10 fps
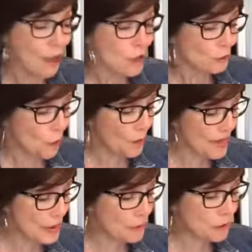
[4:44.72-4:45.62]
So
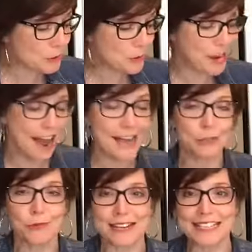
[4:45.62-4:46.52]
Hebrews nine,
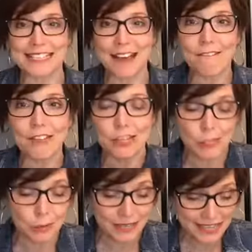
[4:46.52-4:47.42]
twenty-seven through
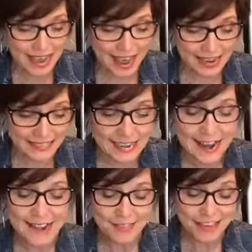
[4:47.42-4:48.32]
twenty-eight,
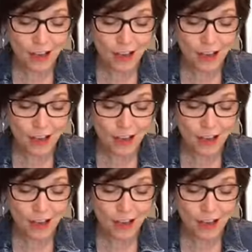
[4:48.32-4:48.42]
the